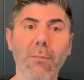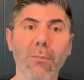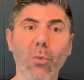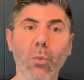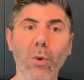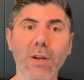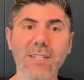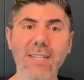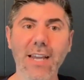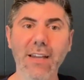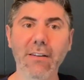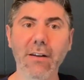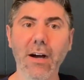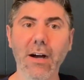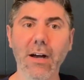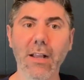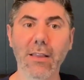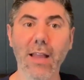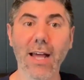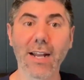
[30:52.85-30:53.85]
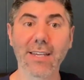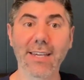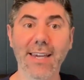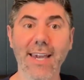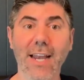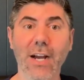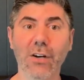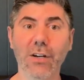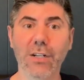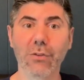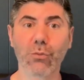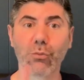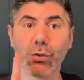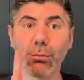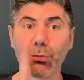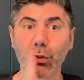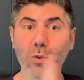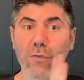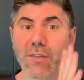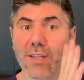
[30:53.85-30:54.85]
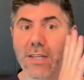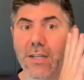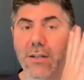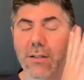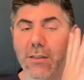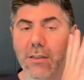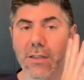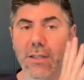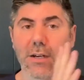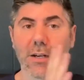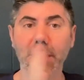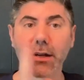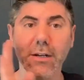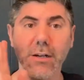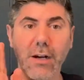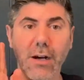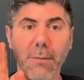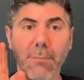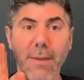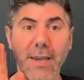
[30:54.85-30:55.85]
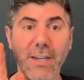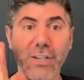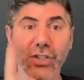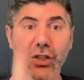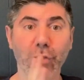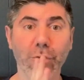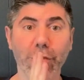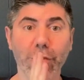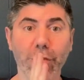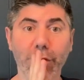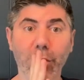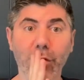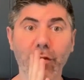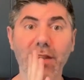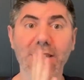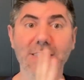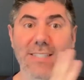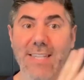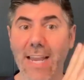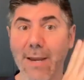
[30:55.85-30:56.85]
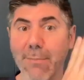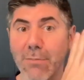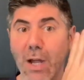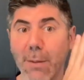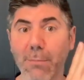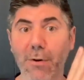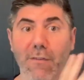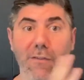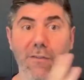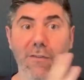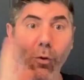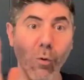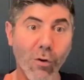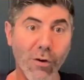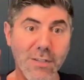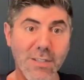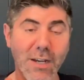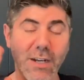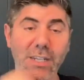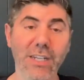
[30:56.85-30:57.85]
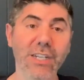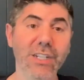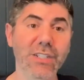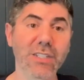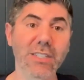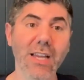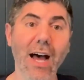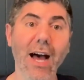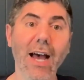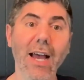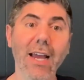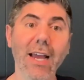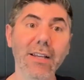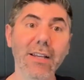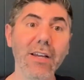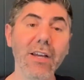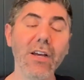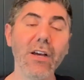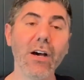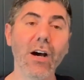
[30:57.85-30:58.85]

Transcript: We take a lot of care in removing making sure we remove the same number of cores on each side.